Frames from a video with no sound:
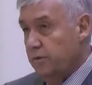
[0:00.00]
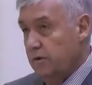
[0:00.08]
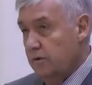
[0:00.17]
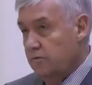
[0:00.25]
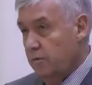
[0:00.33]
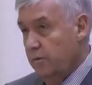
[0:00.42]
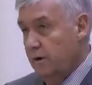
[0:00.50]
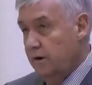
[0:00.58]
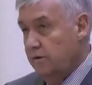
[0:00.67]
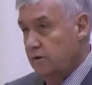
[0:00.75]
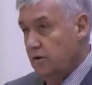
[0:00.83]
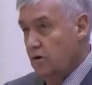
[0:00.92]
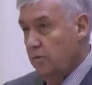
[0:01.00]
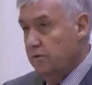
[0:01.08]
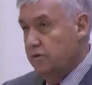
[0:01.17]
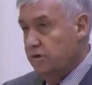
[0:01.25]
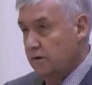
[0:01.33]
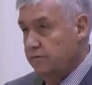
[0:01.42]
interoperability, and
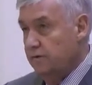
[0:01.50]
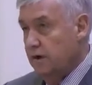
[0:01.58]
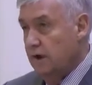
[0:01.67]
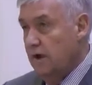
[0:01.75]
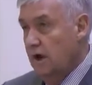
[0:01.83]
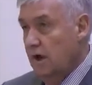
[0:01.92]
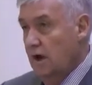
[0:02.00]
common safety.